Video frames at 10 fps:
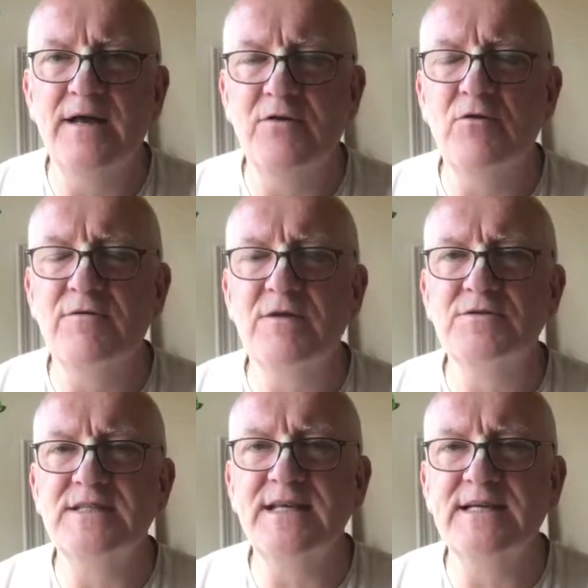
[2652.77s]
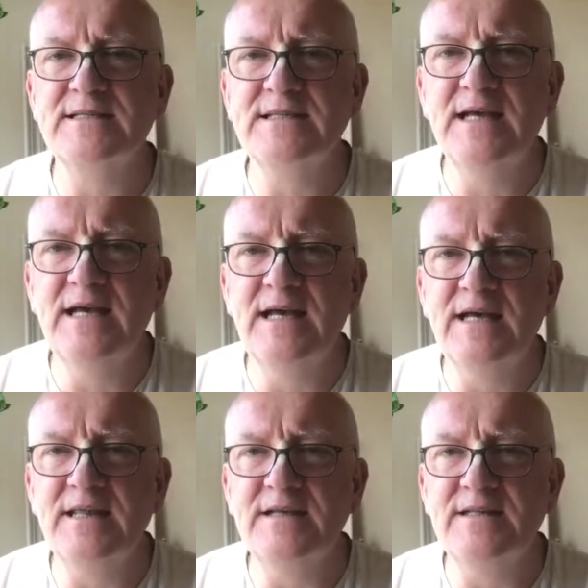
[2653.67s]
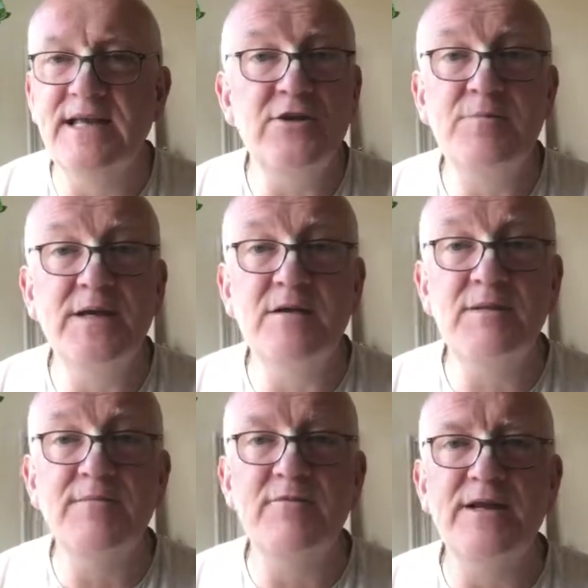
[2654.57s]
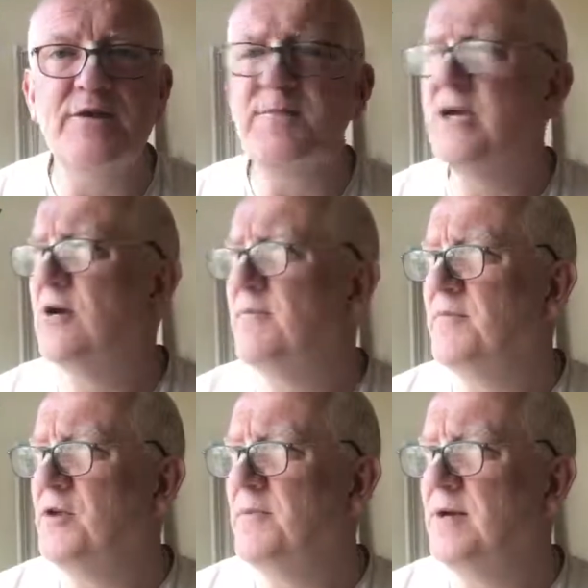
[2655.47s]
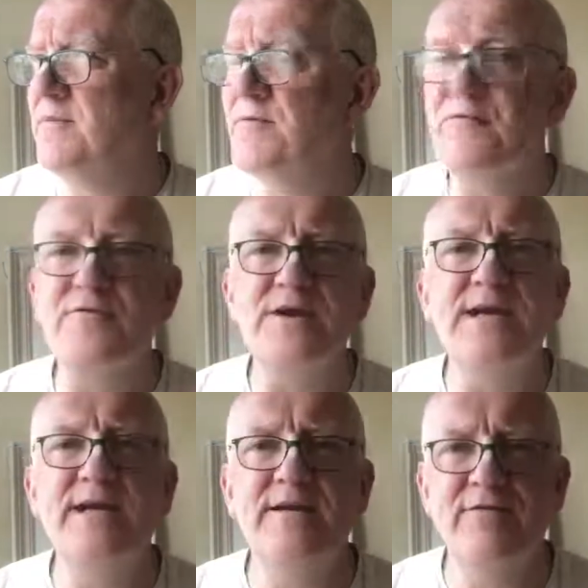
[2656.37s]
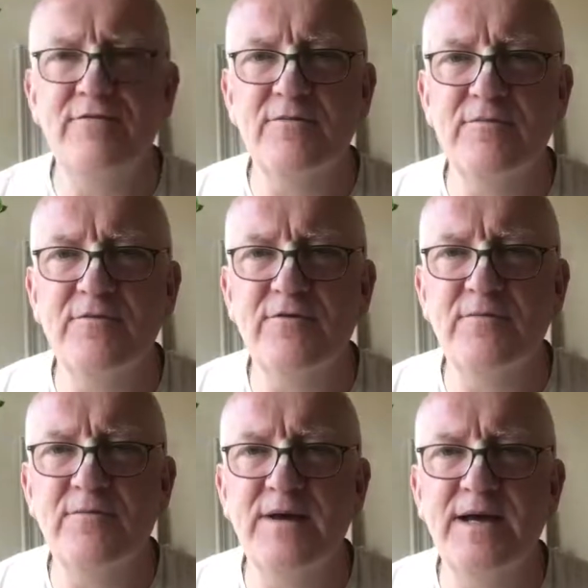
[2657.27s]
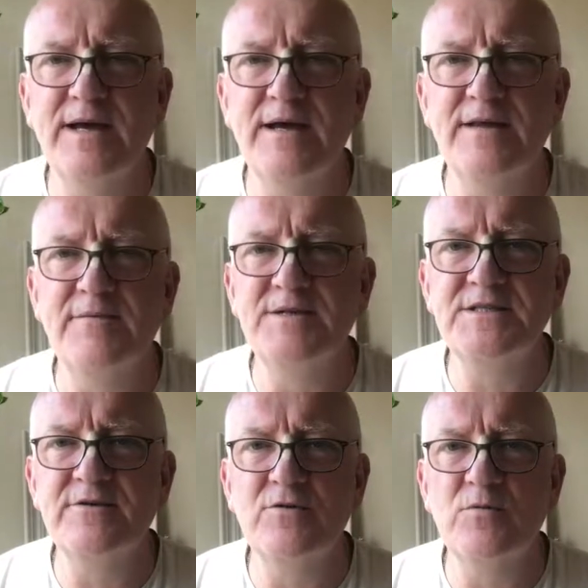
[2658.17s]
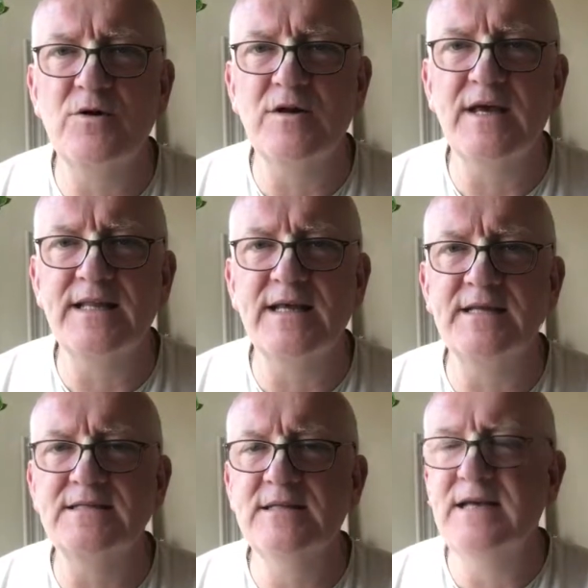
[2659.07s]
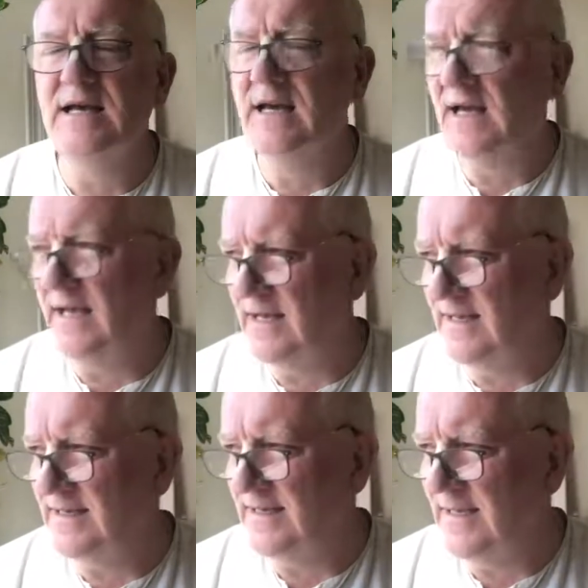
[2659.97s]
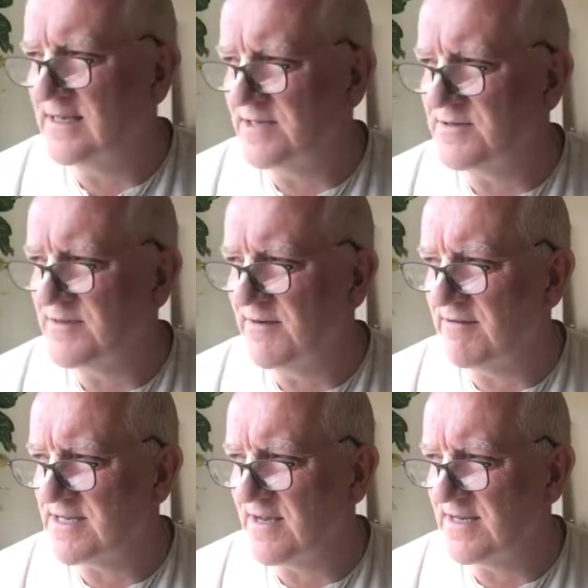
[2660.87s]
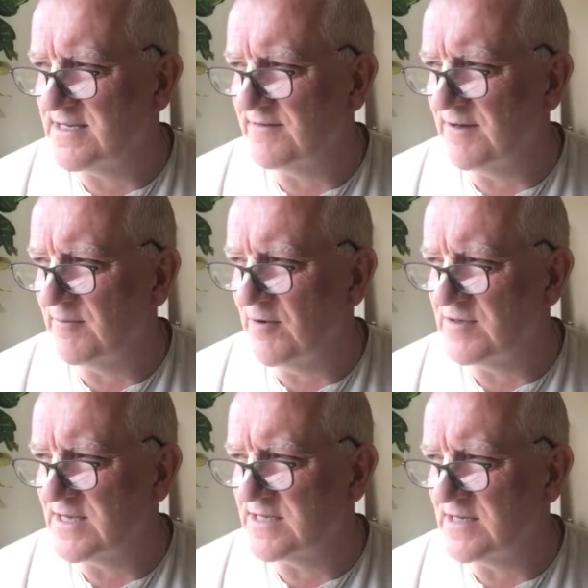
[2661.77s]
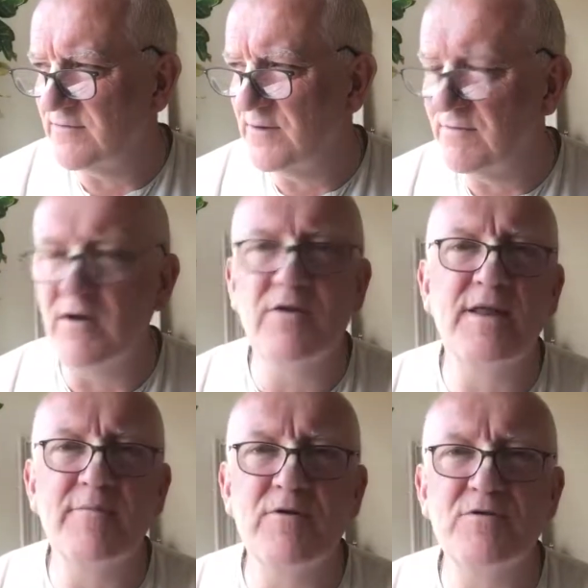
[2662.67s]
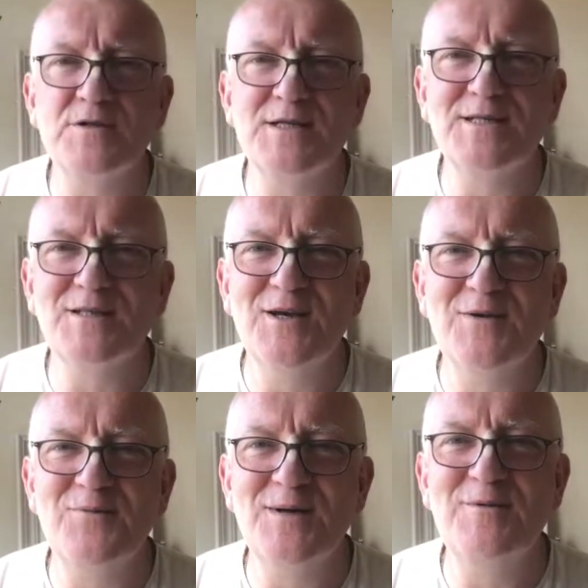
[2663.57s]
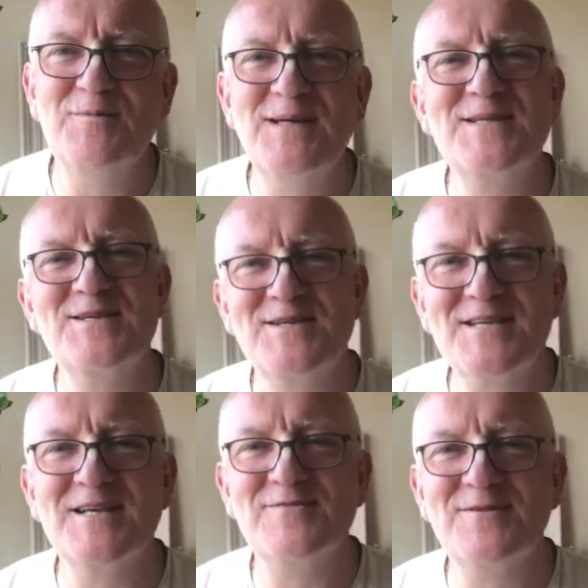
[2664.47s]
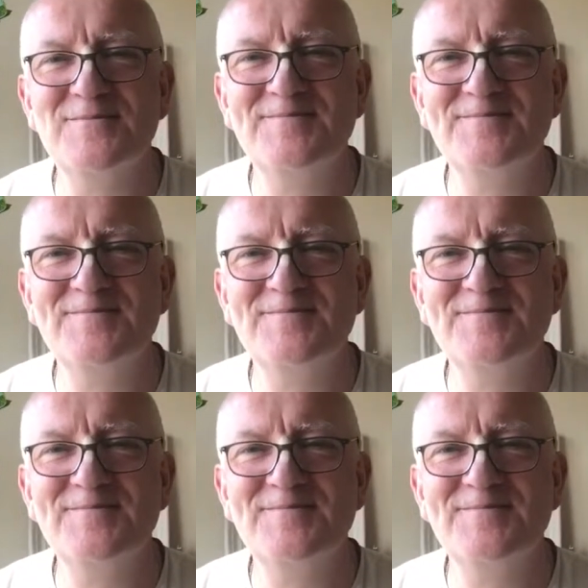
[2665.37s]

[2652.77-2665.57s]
all of those things, that then you become liberated, you become free from the material world like that. So it's a very scientific process, and if we follow that process, we will be successful.